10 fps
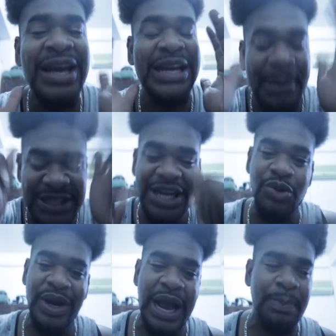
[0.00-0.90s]
Let me tell
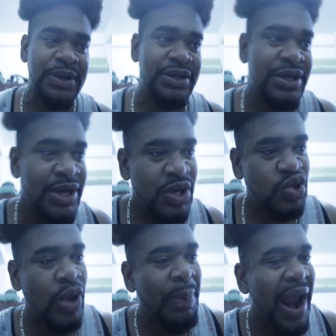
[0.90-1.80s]
you what happened.
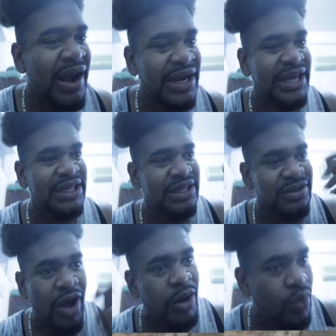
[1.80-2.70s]
So apparently, the
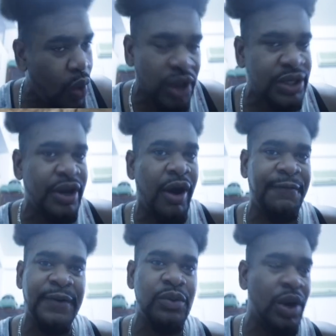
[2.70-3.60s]
dog wandered
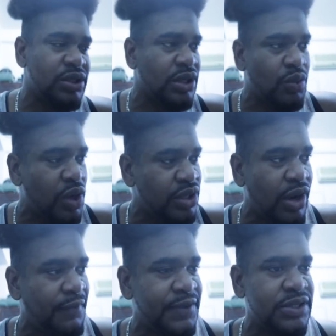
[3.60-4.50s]
off and whatnot. Wandered
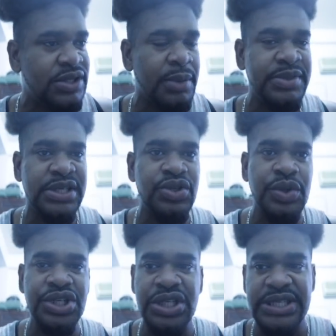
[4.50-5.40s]
off in some
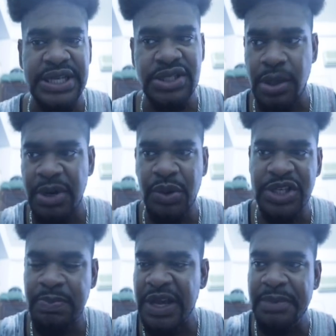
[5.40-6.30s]
situations, and somebody
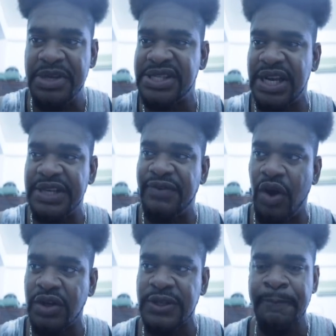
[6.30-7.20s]
was playing Mystelics
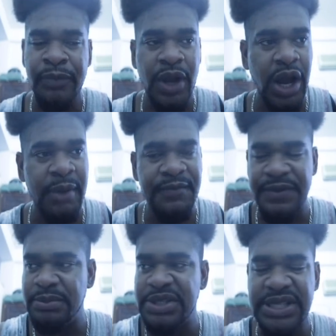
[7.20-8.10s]
vlogs,
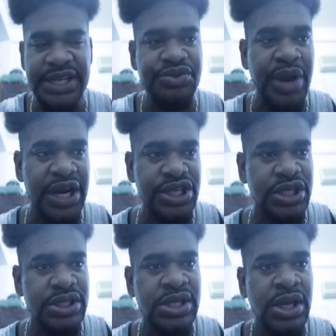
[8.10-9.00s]
Mystelics
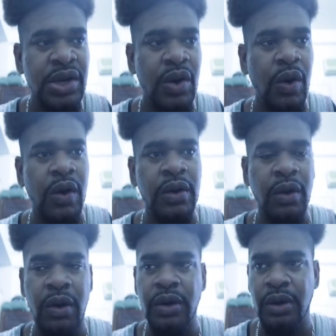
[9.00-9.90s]
reactions
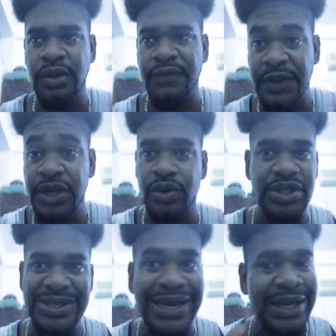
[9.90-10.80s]
on the video.
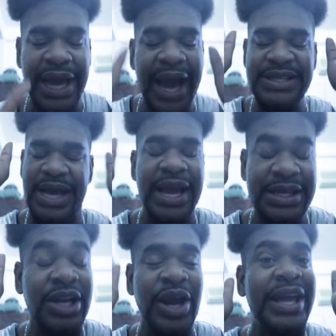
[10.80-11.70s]
Guys, I
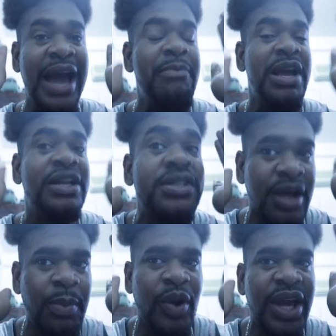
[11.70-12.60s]
tell you, I can't make this
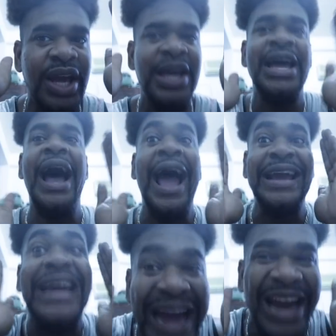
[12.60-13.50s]
up, okay? I
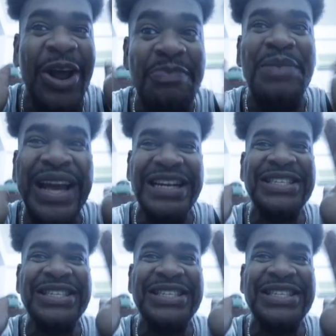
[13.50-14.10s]
cannot make this.